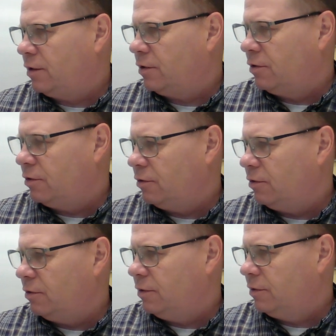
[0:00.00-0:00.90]
to
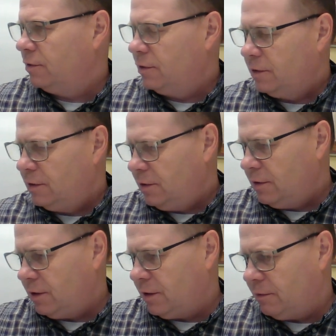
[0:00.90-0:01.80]

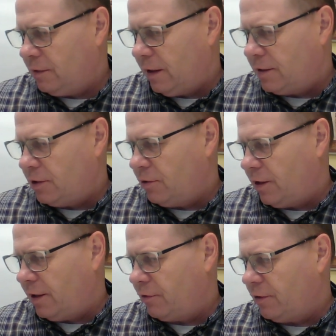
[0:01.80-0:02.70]

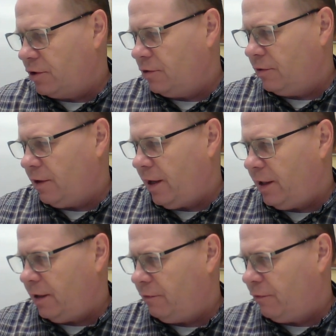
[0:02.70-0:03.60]

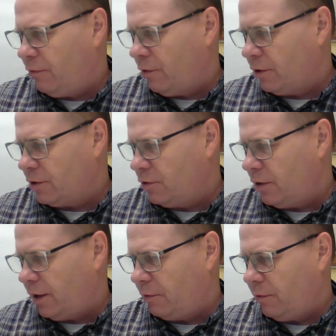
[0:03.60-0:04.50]
284 to
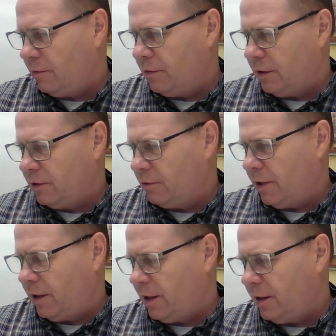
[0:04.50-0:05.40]

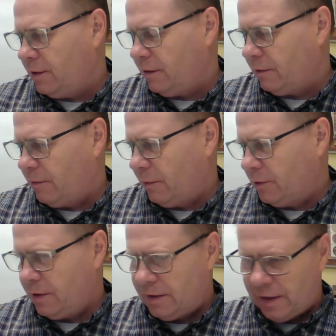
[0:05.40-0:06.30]
289. No, I don't
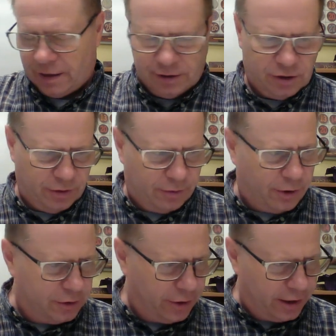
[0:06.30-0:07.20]
remember exactly,
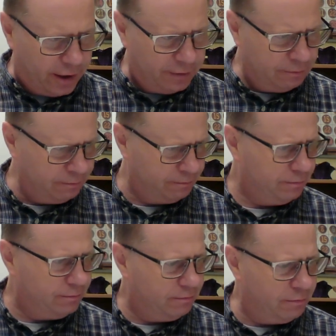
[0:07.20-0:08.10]
281, 289.
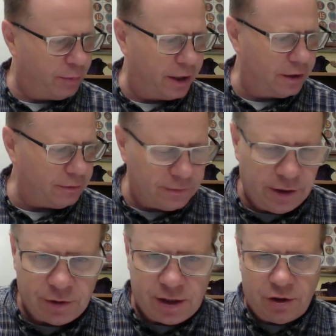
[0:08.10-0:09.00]
But
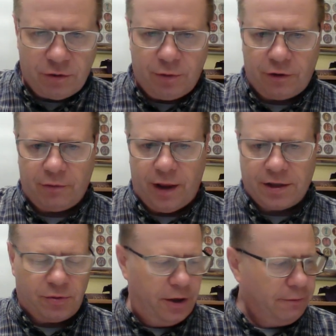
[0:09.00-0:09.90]
it was in your book from
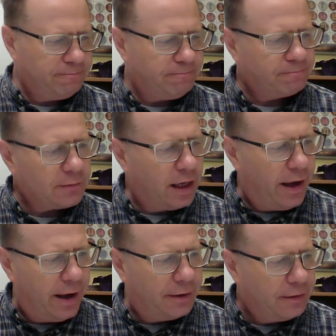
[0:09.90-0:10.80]
last week.
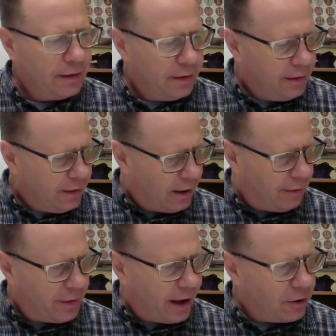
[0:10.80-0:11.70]
And
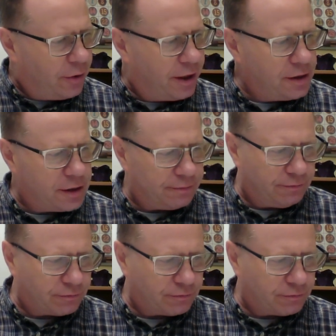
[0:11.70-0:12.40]
that quiz,